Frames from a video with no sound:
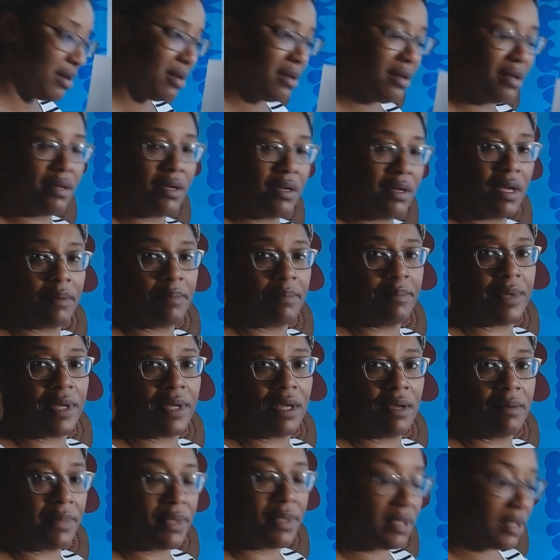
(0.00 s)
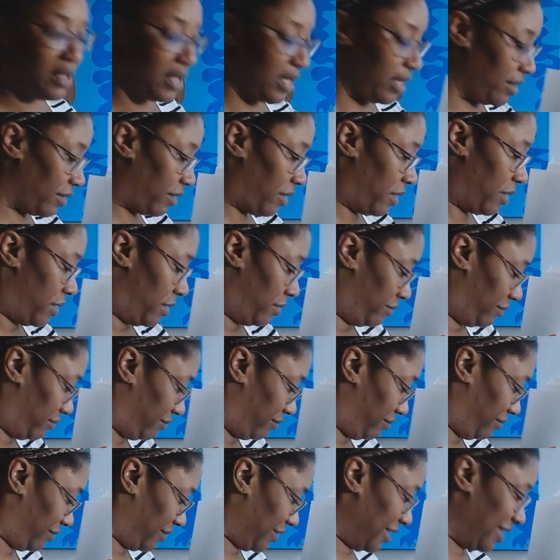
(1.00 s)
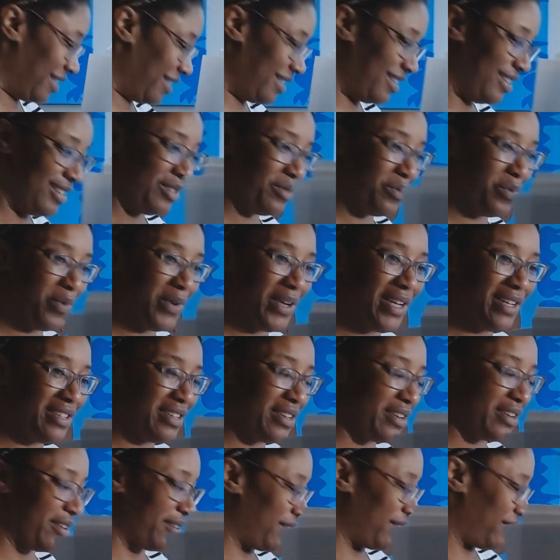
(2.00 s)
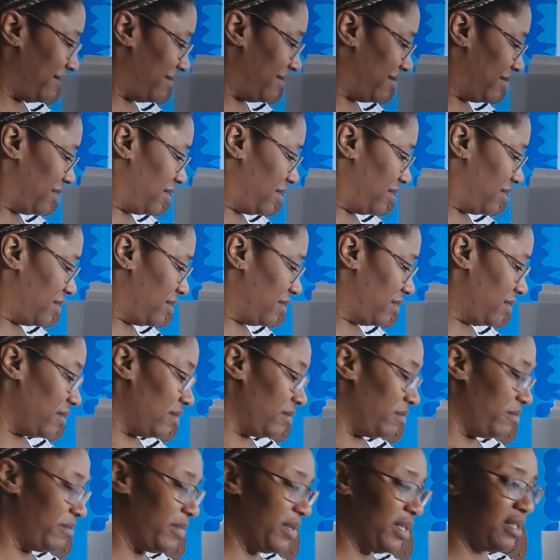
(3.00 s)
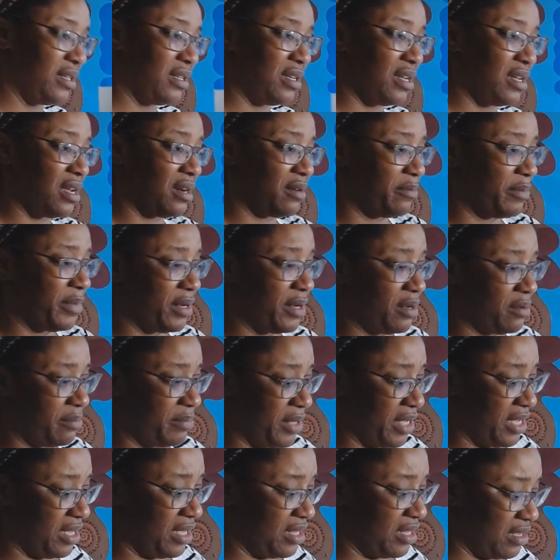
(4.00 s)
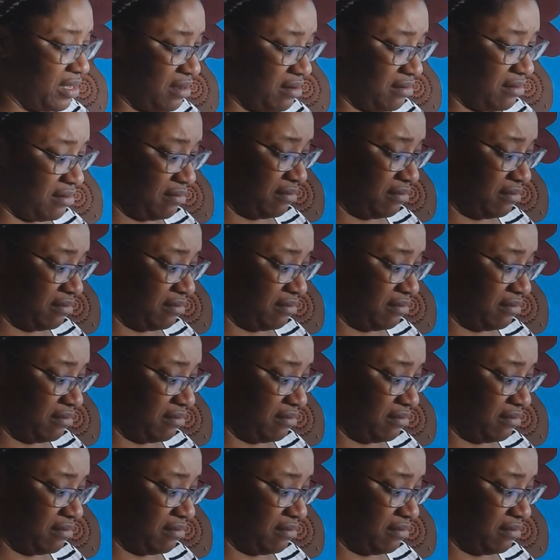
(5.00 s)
Not a bee, a mosquito. It's winter. Must not have been a bee then.